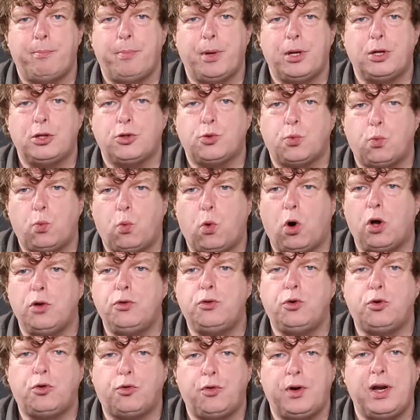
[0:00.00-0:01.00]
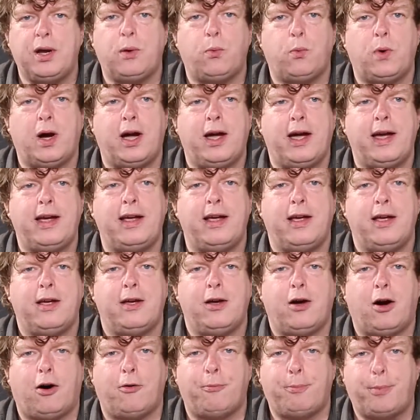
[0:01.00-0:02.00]
But it's one great way
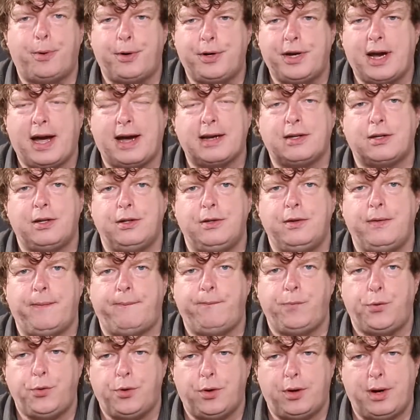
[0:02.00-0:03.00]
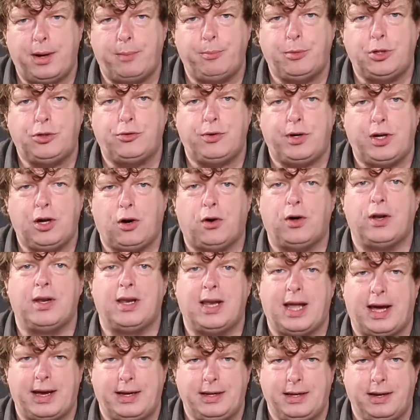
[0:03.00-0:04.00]
of protecting your imagery
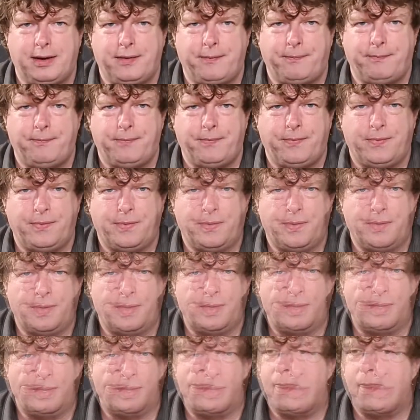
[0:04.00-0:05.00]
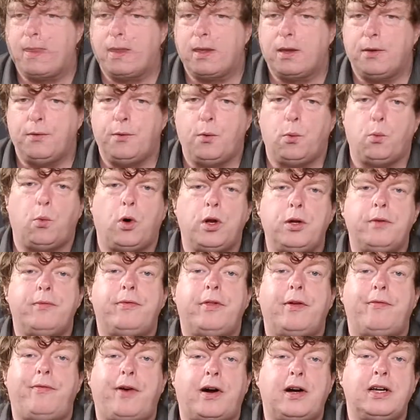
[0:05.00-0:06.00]
online. One
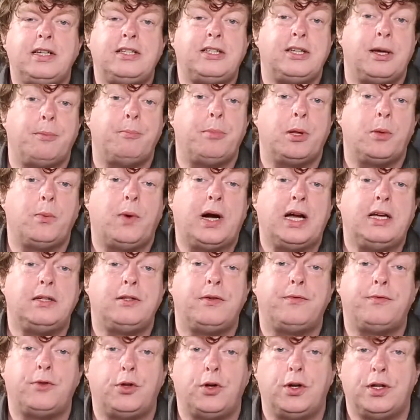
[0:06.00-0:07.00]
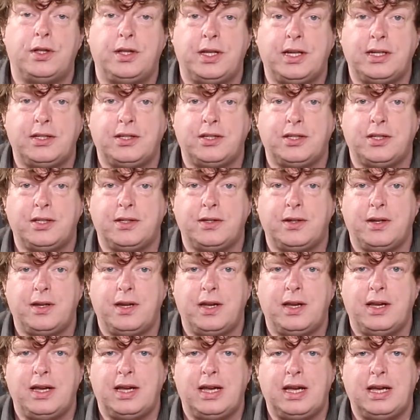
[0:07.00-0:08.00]
of the very simple ways of doing this
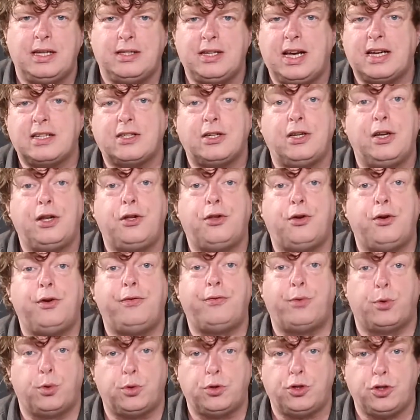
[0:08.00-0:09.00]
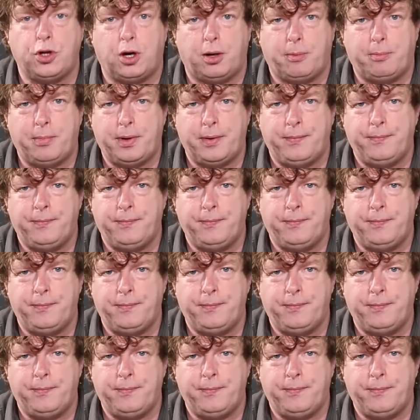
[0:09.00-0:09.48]
is actually through Photoshop.